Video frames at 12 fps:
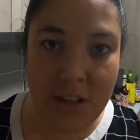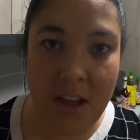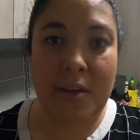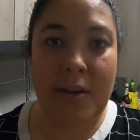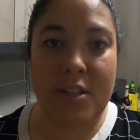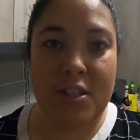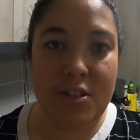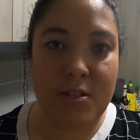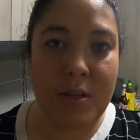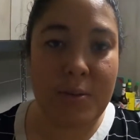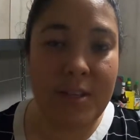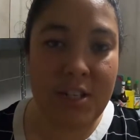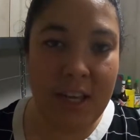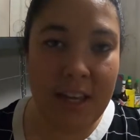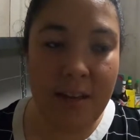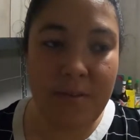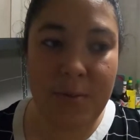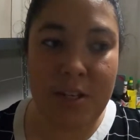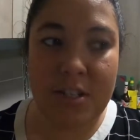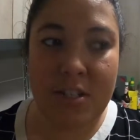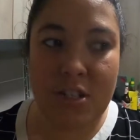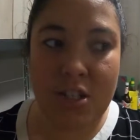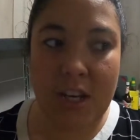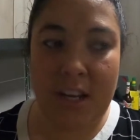We're going to do it with chicken, which
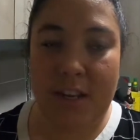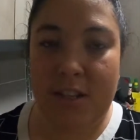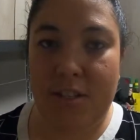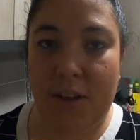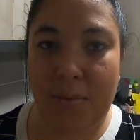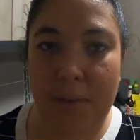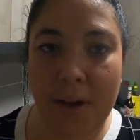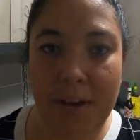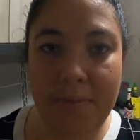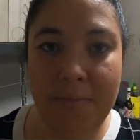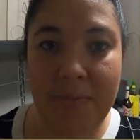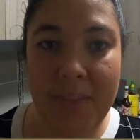is chicken adobo,